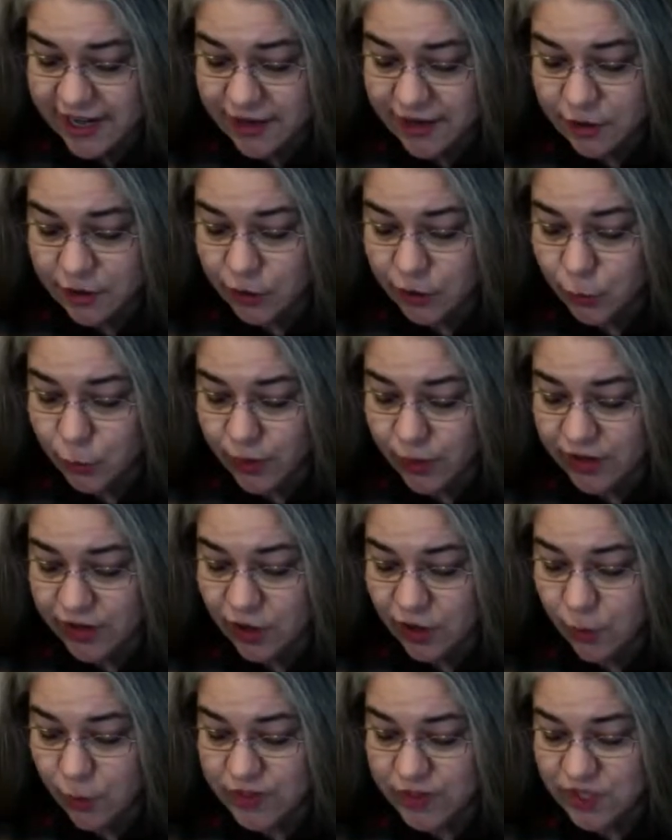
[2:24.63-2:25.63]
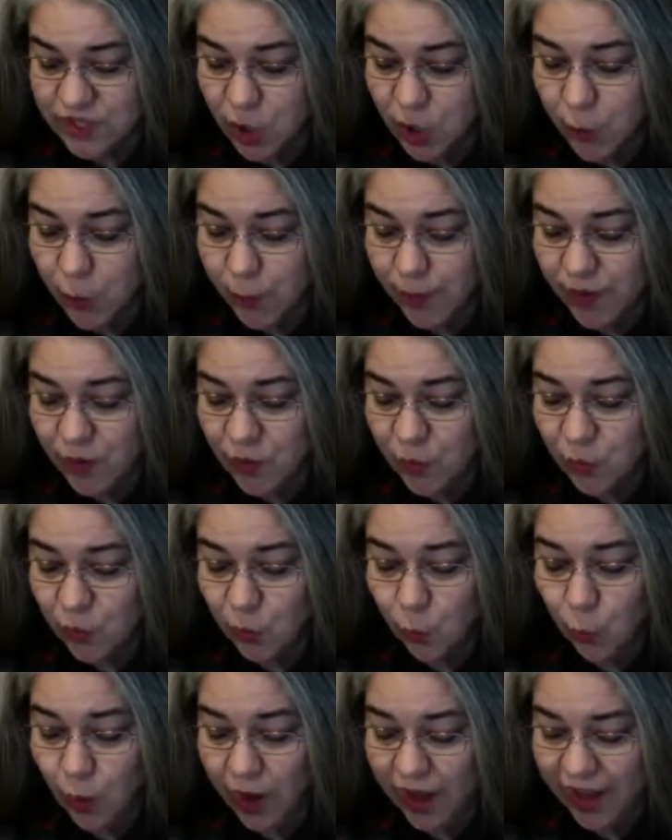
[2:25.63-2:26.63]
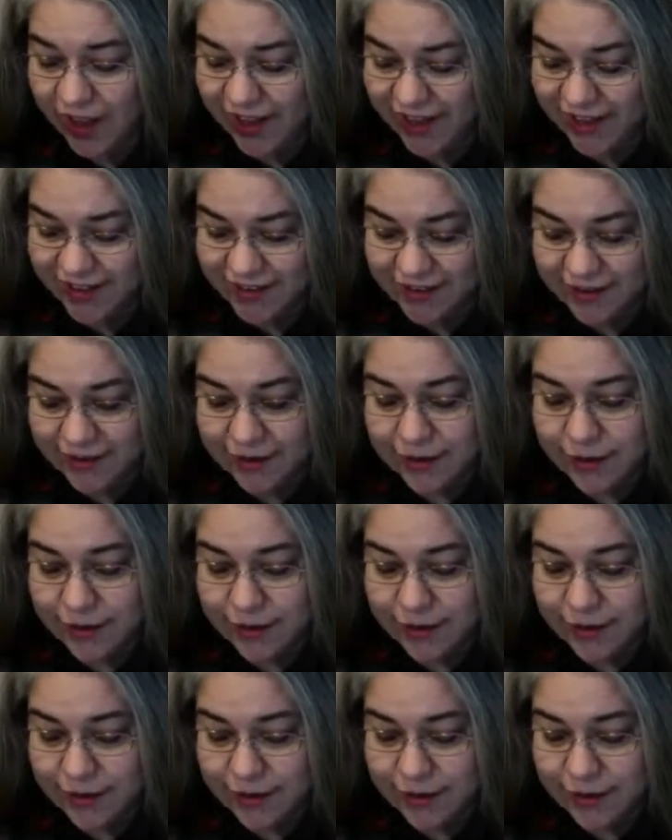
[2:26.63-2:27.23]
and her window was opened wide.